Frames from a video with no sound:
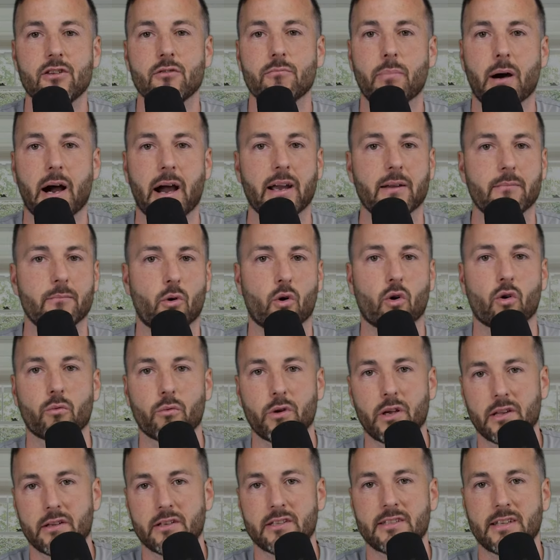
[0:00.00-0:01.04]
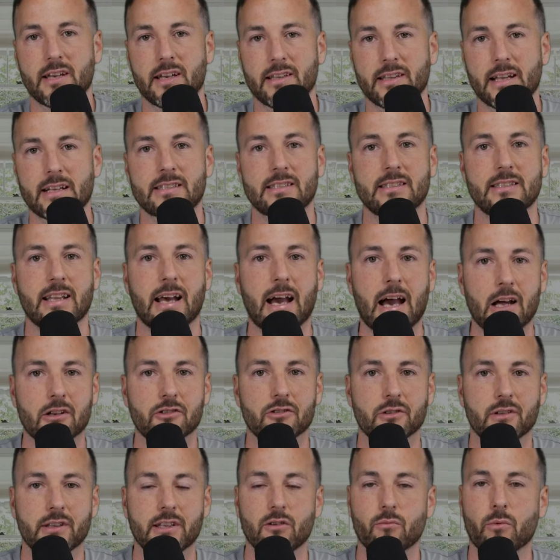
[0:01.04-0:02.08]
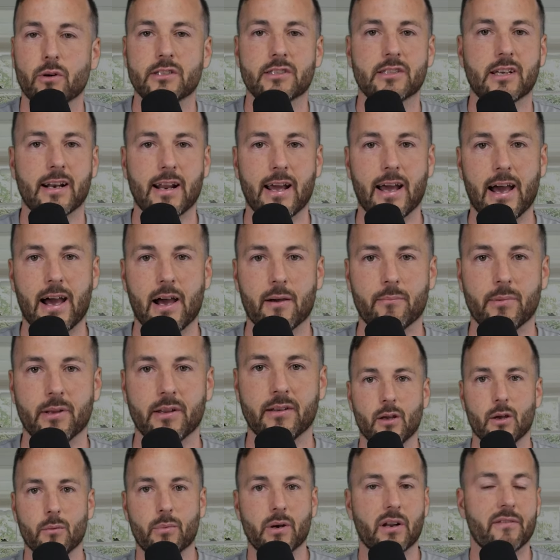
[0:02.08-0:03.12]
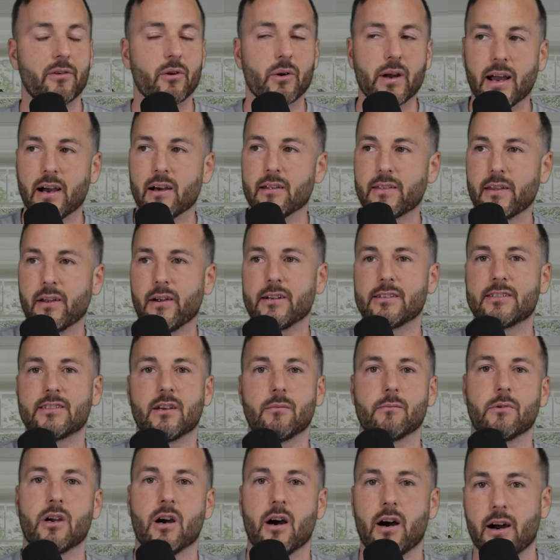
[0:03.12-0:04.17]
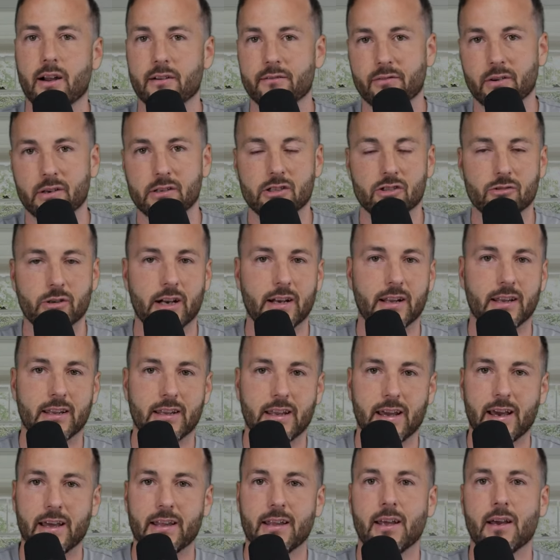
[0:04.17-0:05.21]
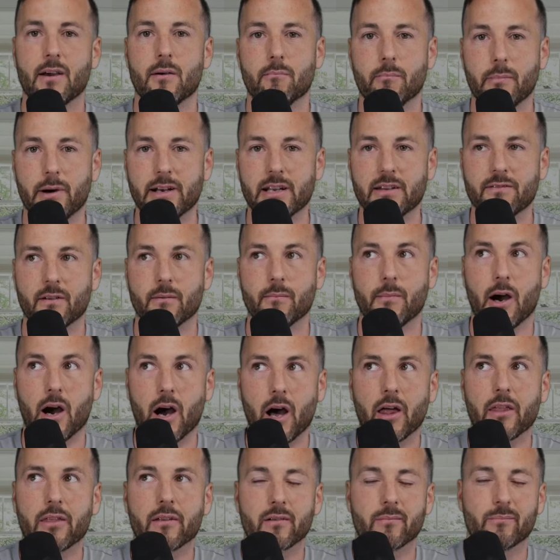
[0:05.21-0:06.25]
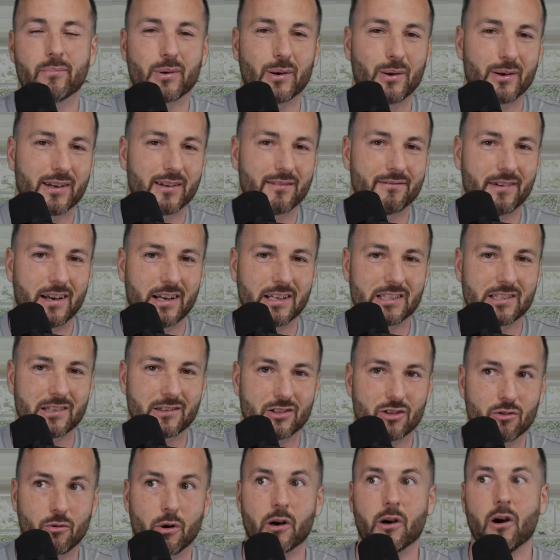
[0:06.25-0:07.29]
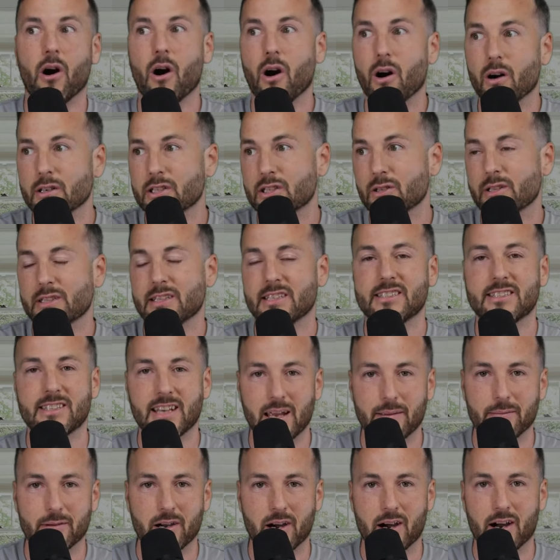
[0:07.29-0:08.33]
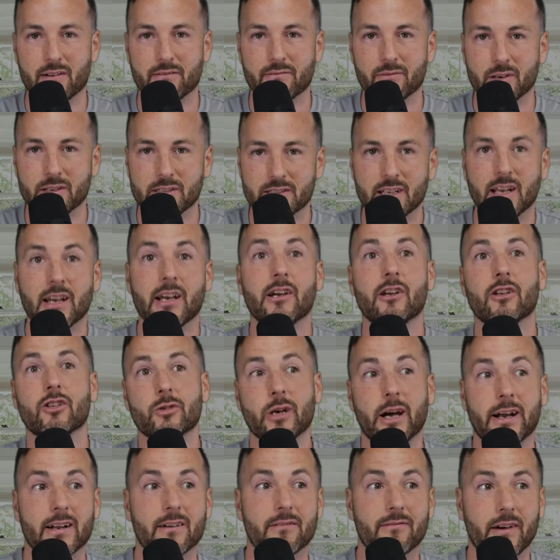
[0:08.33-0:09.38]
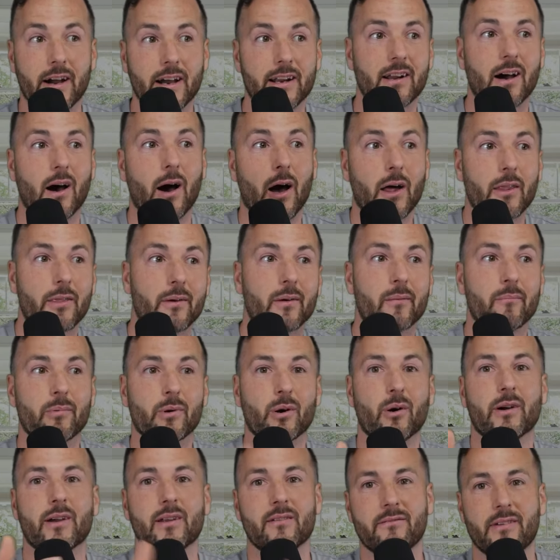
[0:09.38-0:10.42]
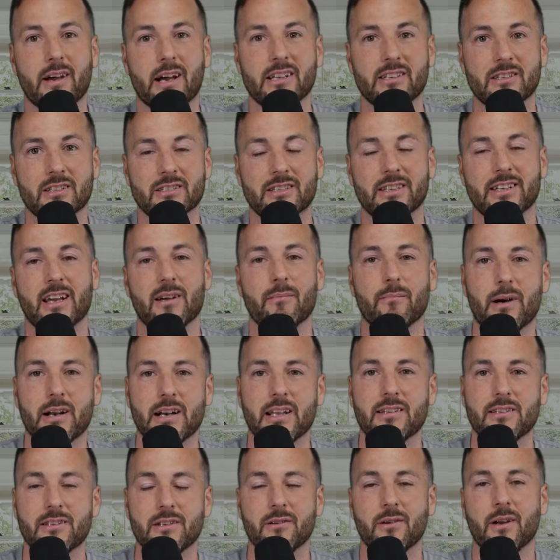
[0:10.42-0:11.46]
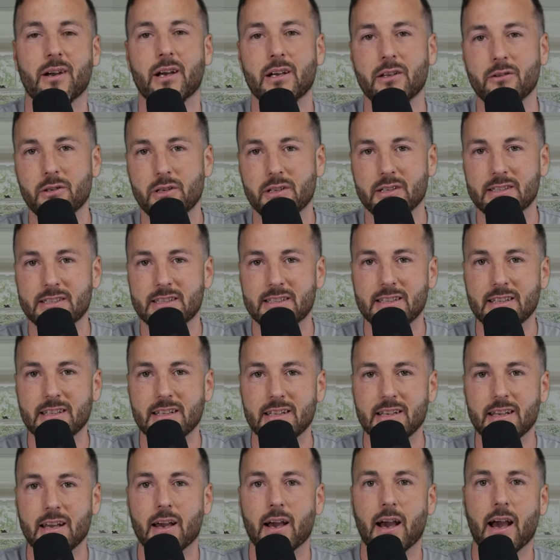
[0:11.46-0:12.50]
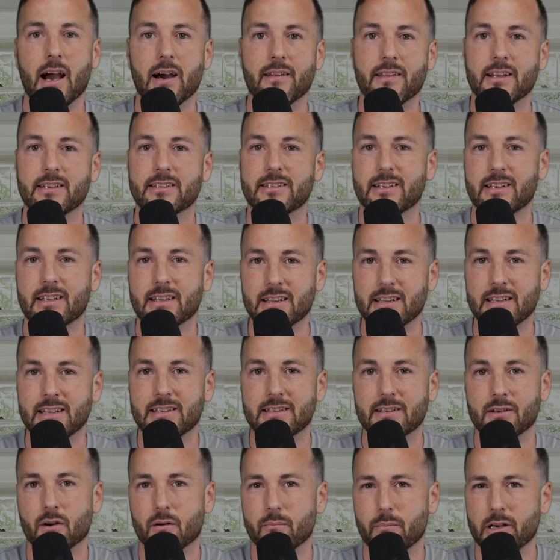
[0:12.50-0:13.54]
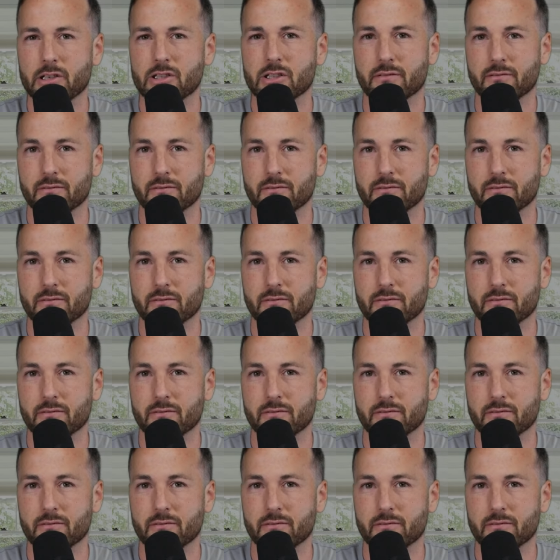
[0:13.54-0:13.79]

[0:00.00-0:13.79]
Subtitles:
buying more real estate. That's naturally what's going to happen. But if you're out there at some conference trying to get money from other broke investors who are also at the same conference trying to find other broke investors to get money to, you can see how that's going to lead to a bunch of